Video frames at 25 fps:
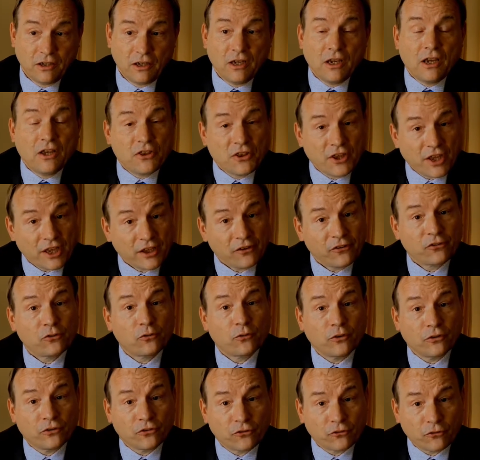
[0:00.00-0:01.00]
Thanks to a
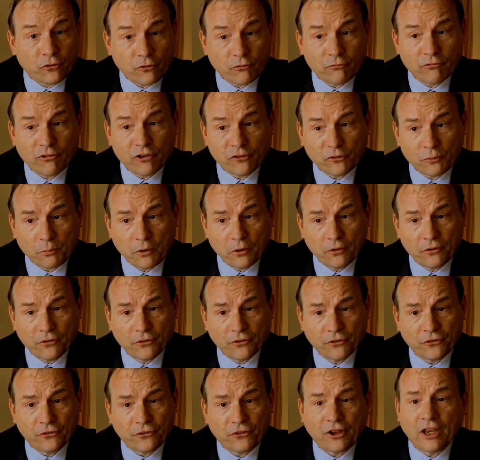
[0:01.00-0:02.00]
strong
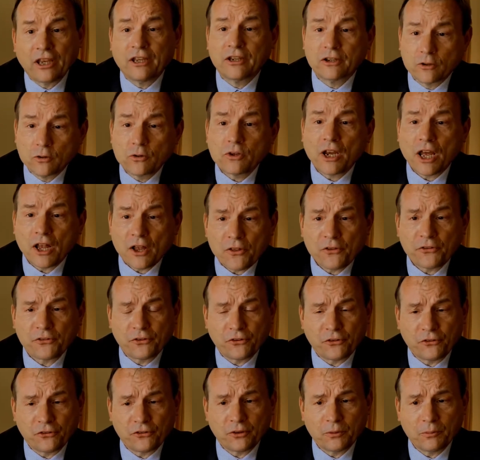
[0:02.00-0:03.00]
response and a good health
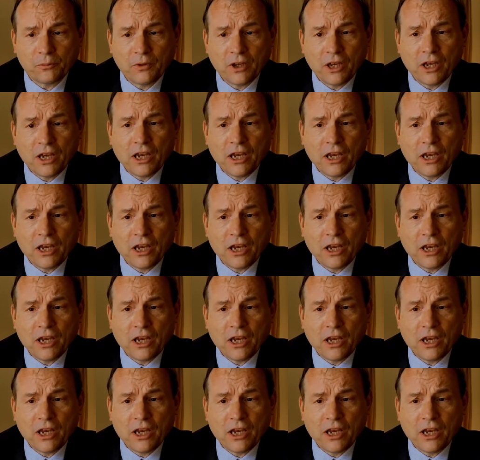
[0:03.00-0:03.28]
system,